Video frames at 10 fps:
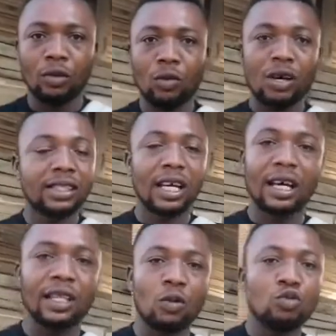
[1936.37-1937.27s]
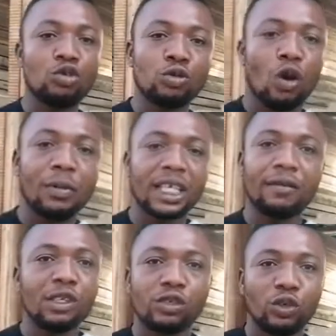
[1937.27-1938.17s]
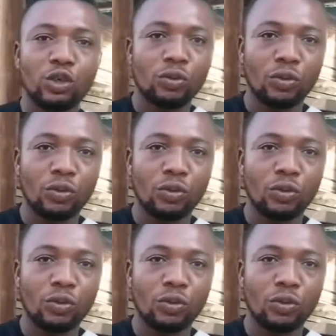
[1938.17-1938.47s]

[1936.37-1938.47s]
Whilst the wood will not be given to you.